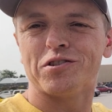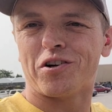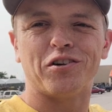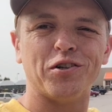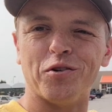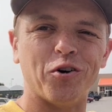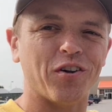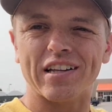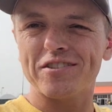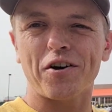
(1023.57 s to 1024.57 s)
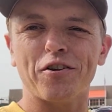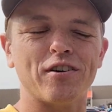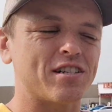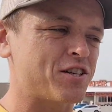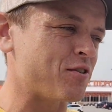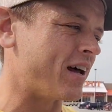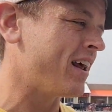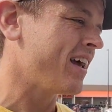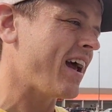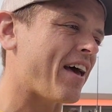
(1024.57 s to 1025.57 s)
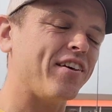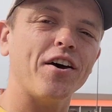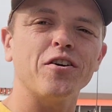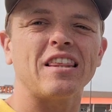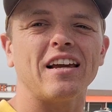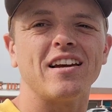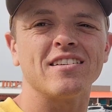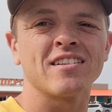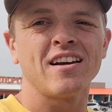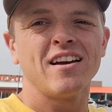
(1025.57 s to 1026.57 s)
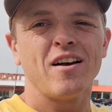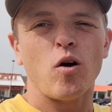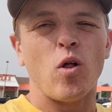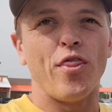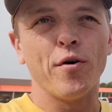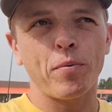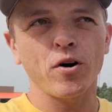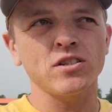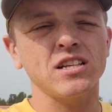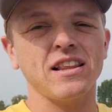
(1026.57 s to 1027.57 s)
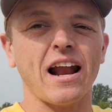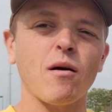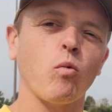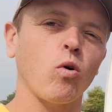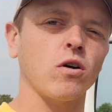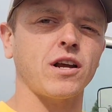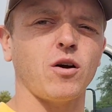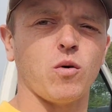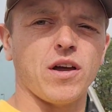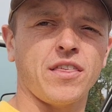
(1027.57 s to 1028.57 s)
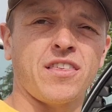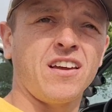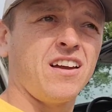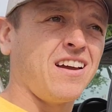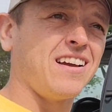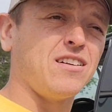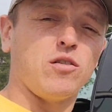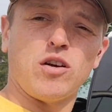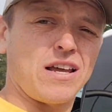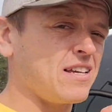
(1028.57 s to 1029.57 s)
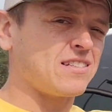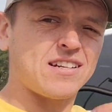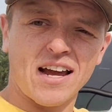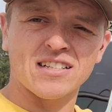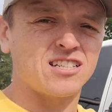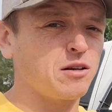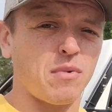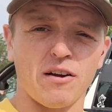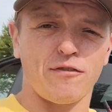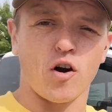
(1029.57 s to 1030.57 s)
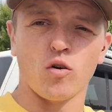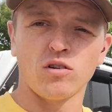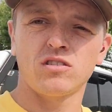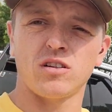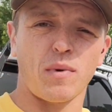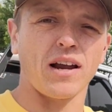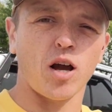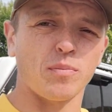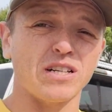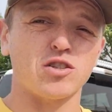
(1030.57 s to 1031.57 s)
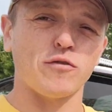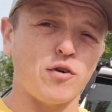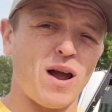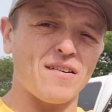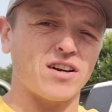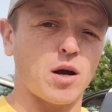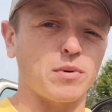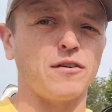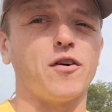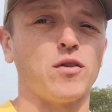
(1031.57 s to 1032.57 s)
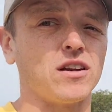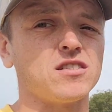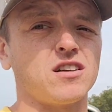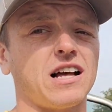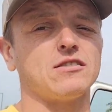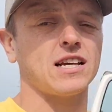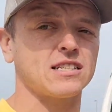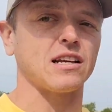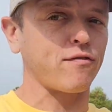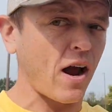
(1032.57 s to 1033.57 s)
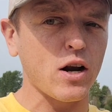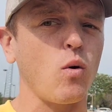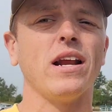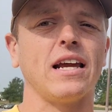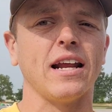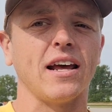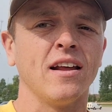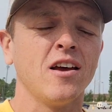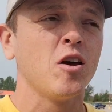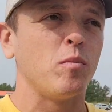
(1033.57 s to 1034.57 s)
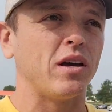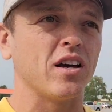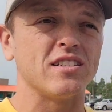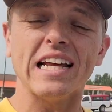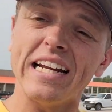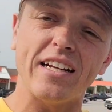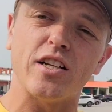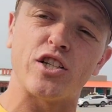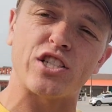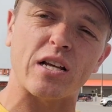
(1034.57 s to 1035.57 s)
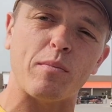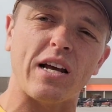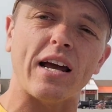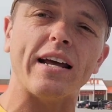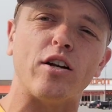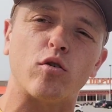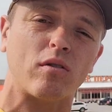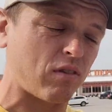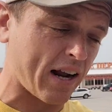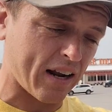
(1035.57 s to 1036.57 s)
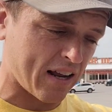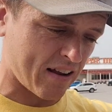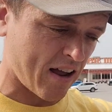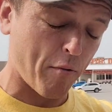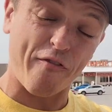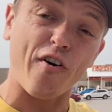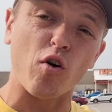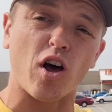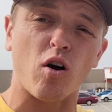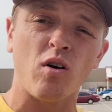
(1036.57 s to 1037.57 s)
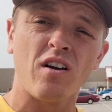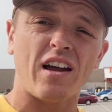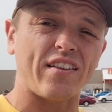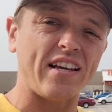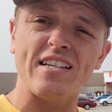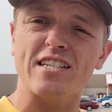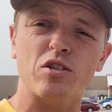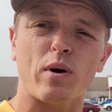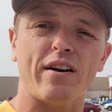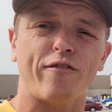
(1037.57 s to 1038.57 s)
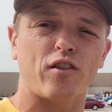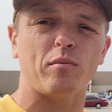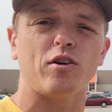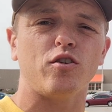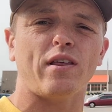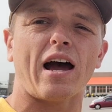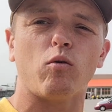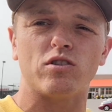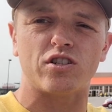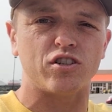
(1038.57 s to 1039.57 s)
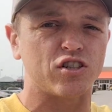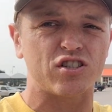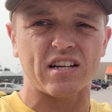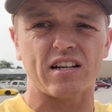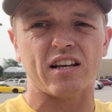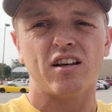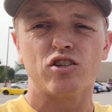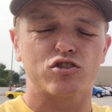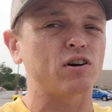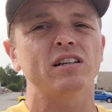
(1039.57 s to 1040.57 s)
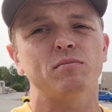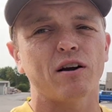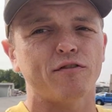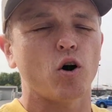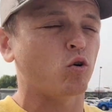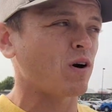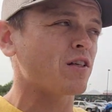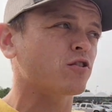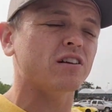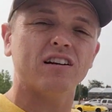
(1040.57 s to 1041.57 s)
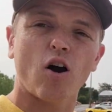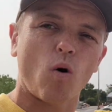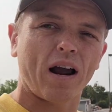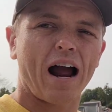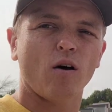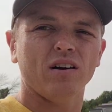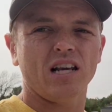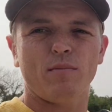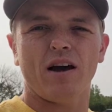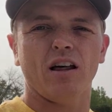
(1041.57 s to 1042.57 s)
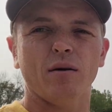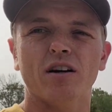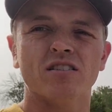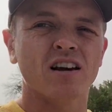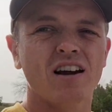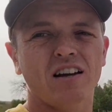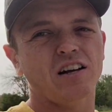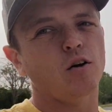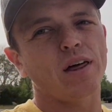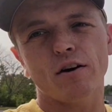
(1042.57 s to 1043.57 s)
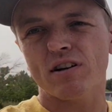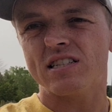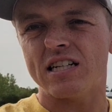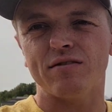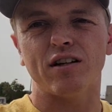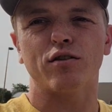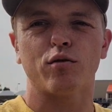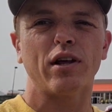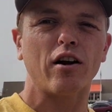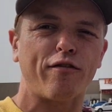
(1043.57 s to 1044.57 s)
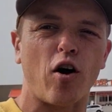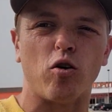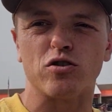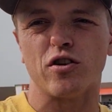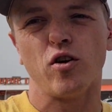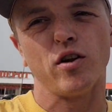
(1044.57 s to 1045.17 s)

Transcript: I was on Google. That's all there is to it. And the other thing is, the person that I'm working with is texting my phone to my company. So if you have a company phone that doesn't allow texting, find a way to get it, because they needed to send me a like a photo. And the easiest way for them to do that was to just send it straight to my phone rather than going out and emailing, because, you know, they received it through their phone.